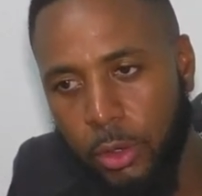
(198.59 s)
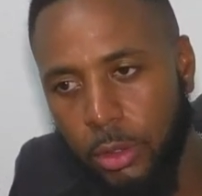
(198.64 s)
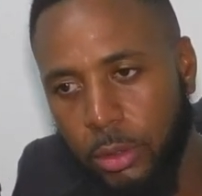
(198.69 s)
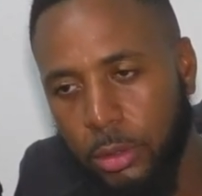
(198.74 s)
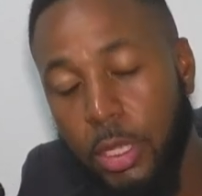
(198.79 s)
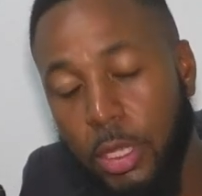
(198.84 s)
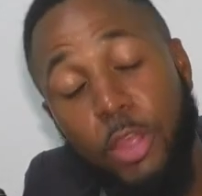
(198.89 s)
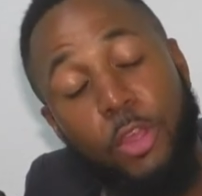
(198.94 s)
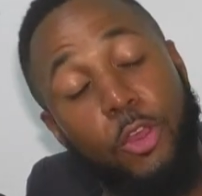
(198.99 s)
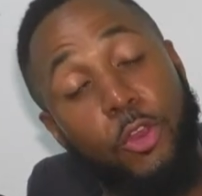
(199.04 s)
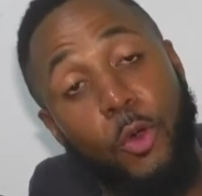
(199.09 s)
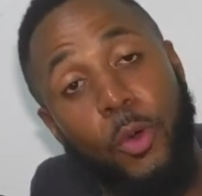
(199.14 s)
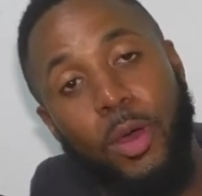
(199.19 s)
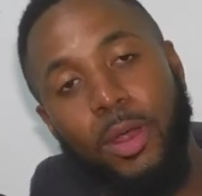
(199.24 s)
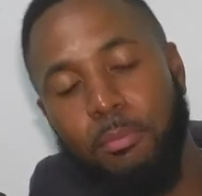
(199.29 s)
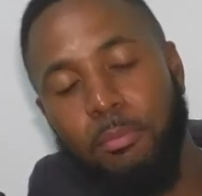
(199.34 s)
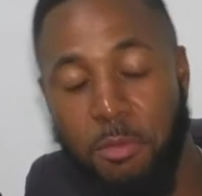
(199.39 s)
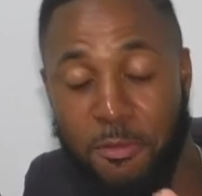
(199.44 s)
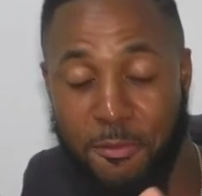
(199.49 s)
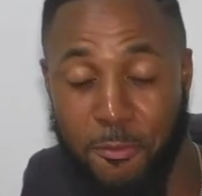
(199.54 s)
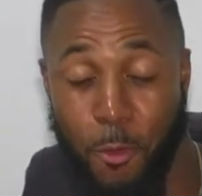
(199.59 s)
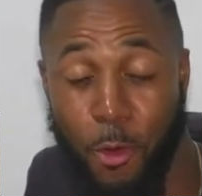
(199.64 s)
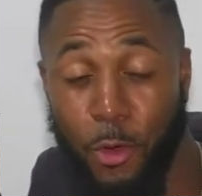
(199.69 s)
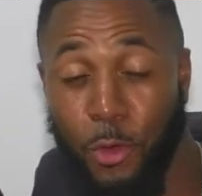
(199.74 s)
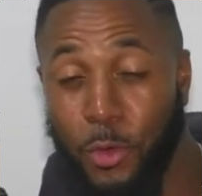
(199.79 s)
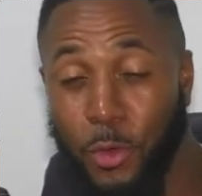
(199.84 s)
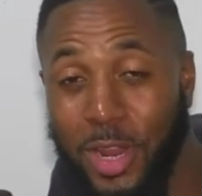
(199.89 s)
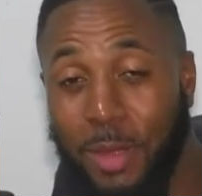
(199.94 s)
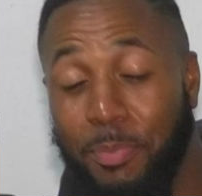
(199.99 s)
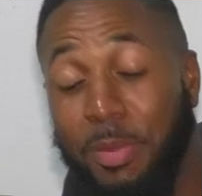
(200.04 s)
You know what? Before I do that,
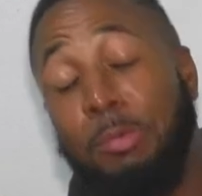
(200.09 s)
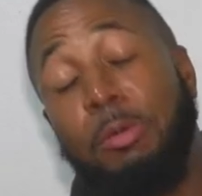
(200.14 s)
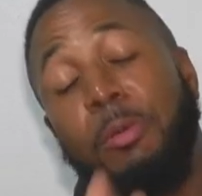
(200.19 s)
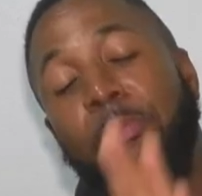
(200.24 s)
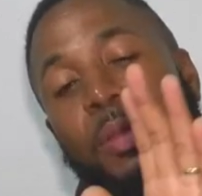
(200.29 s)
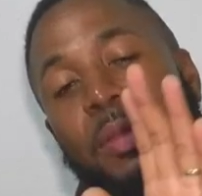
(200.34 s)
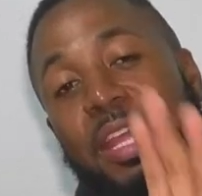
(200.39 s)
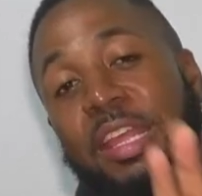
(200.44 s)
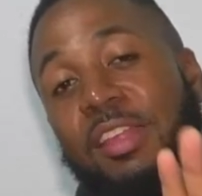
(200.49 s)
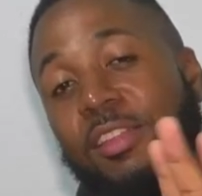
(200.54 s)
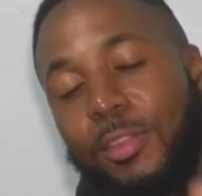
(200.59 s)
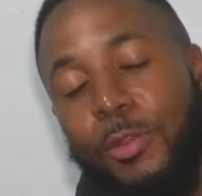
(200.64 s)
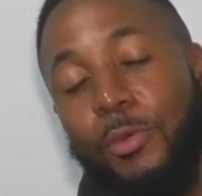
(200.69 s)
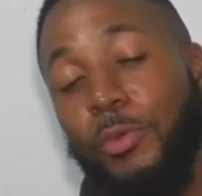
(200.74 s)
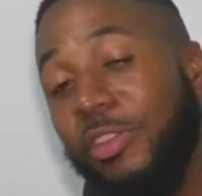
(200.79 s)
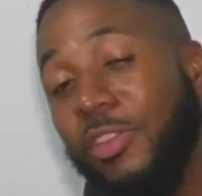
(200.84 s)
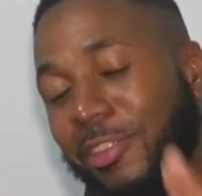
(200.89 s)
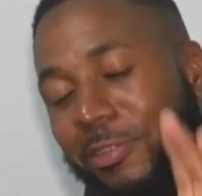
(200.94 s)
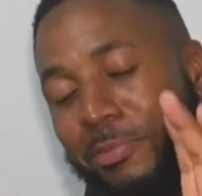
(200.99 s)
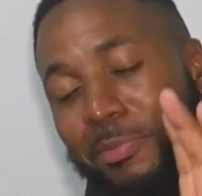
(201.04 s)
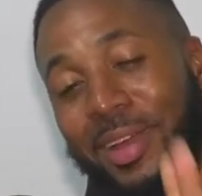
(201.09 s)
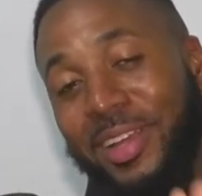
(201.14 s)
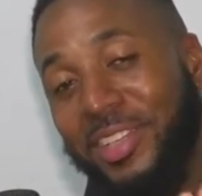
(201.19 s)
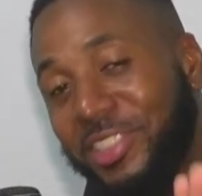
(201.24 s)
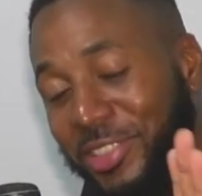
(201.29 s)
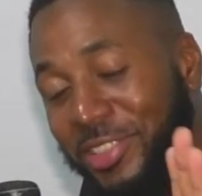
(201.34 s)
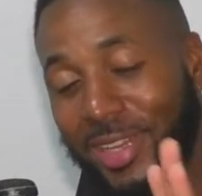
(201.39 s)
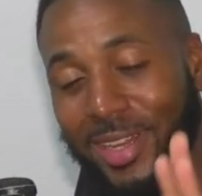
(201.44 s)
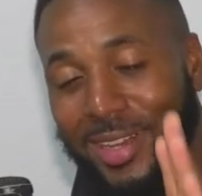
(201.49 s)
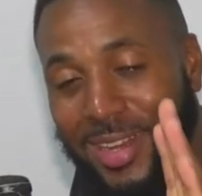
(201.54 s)
people, please do smash that
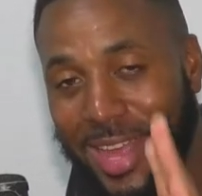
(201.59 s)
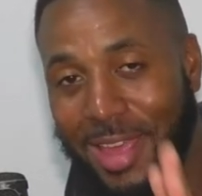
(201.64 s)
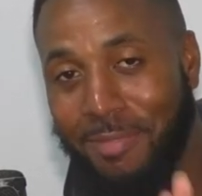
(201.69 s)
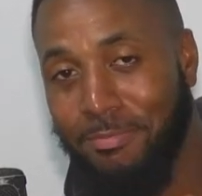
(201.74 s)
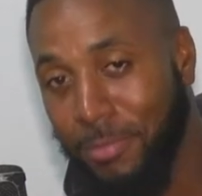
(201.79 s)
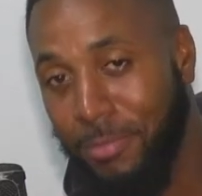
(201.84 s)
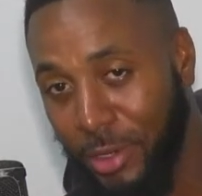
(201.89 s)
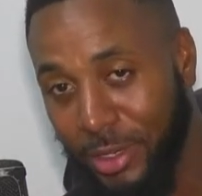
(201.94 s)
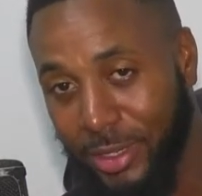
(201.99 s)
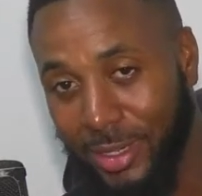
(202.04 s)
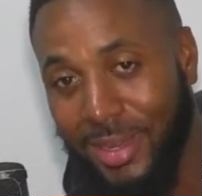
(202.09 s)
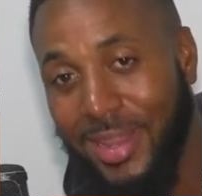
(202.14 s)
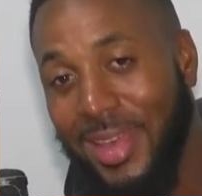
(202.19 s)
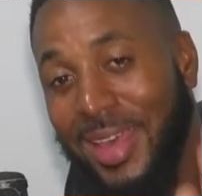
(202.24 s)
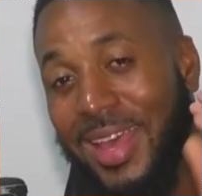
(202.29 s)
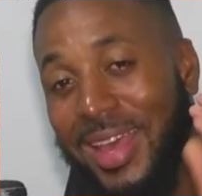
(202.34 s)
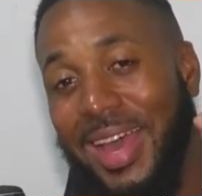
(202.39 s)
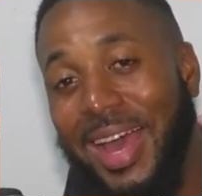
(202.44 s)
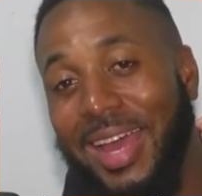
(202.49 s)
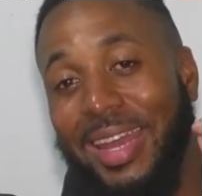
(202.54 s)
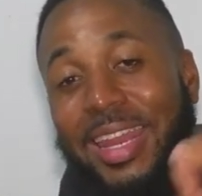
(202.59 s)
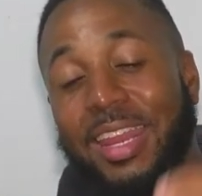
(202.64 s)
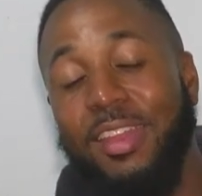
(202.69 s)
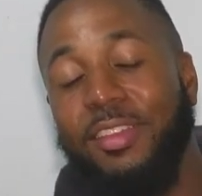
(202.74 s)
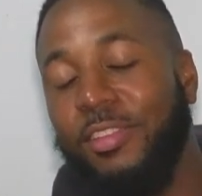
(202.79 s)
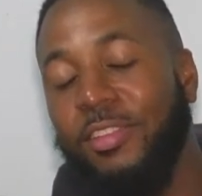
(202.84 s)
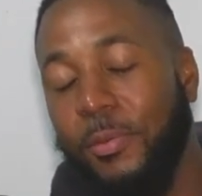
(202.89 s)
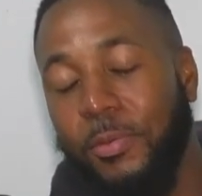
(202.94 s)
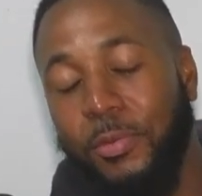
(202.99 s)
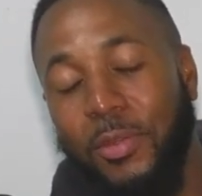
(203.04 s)
like button and hit the
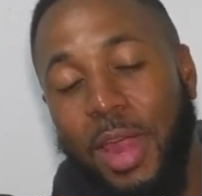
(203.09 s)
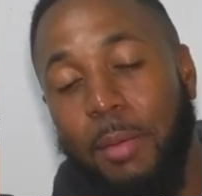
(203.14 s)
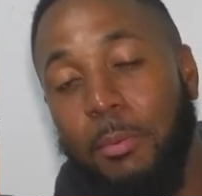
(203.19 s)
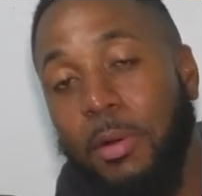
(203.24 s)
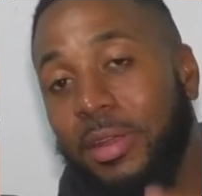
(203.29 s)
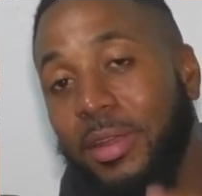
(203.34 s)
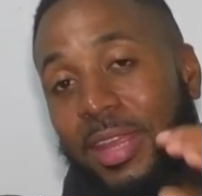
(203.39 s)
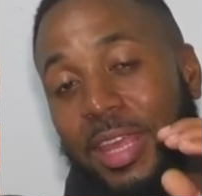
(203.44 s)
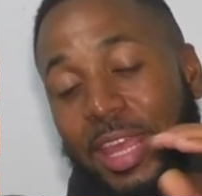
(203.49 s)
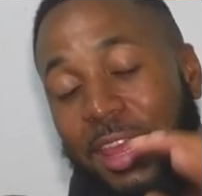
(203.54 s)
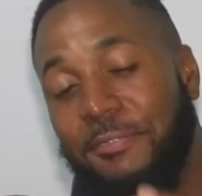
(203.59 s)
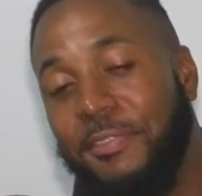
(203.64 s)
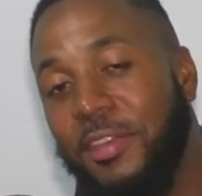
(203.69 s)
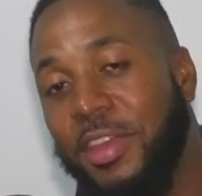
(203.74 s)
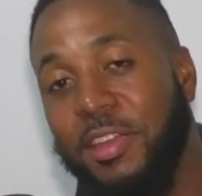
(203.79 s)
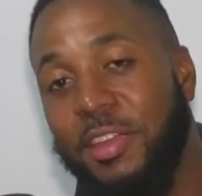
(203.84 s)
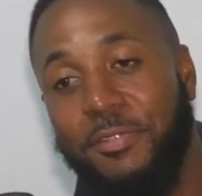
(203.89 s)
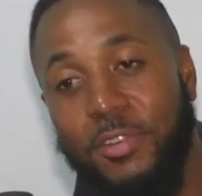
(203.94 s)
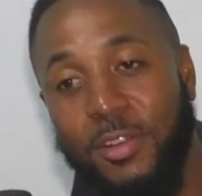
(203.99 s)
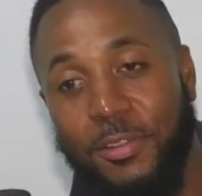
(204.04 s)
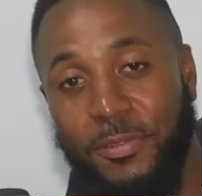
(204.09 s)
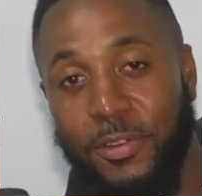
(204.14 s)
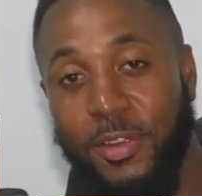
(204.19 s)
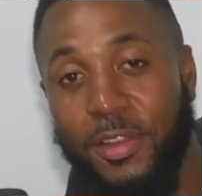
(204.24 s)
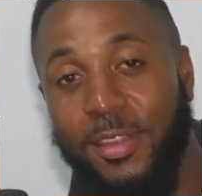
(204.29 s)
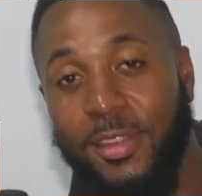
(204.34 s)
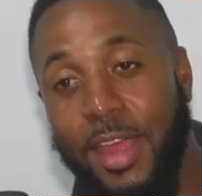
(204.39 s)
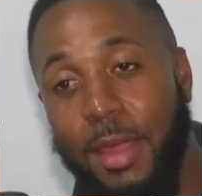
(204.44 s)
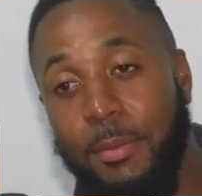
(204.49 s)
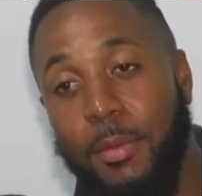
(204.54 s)
subscribe button if you're here for the first time.
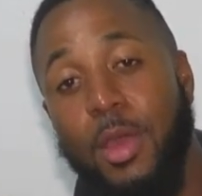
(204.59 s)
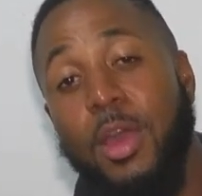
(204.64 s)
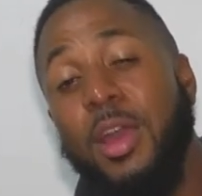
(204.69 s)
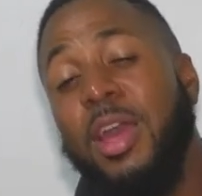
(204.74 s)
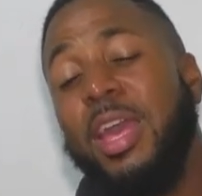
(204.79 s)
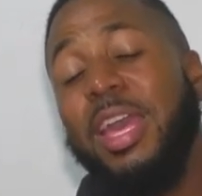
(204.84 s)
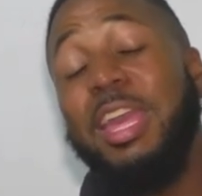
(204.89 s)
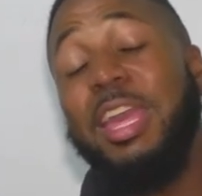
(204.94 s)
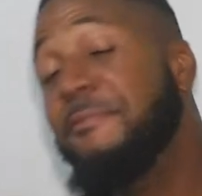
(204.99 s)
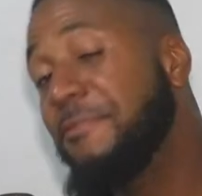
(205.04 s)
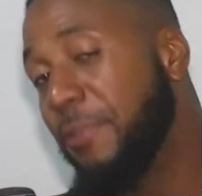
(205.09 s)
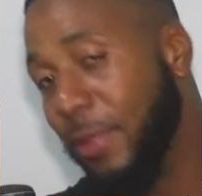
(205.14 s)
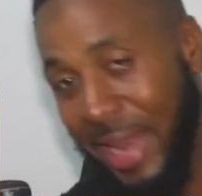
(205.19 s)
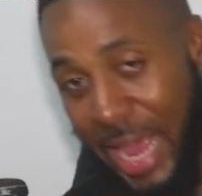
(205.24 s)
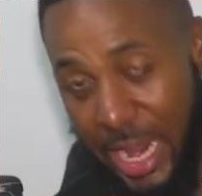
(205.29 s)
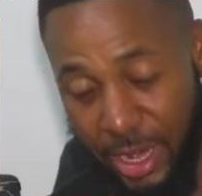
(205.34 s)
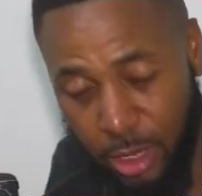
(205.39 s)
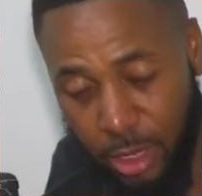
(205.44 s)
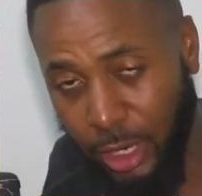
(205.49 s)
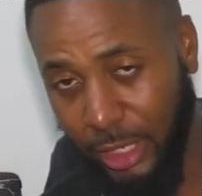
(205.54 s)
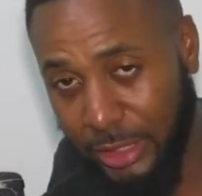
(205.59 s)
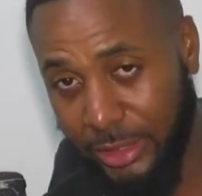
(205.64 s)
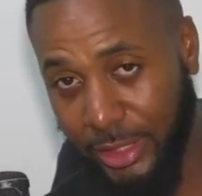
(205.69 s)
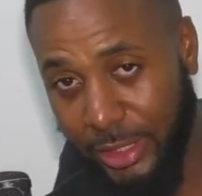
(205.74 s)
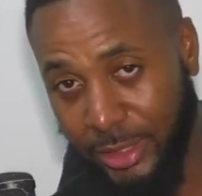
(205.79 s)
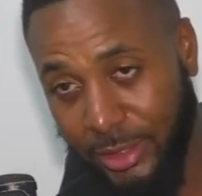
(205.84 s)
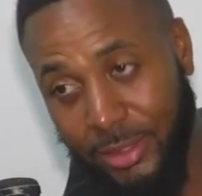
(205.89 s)
If you enjoy the content,